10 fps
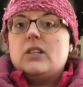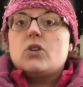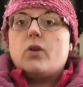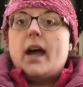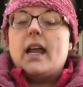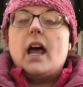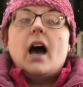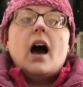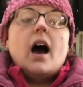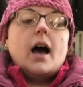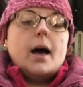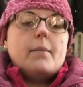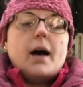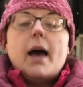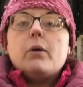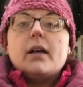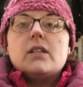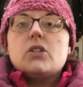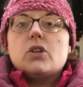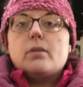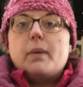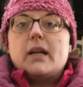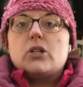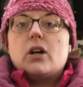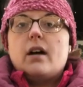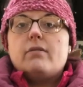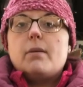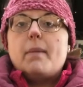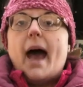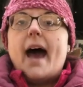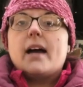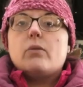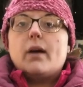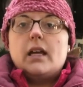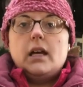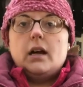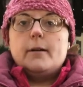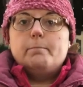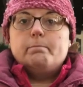It's great. I will insert a picture of the bag right here.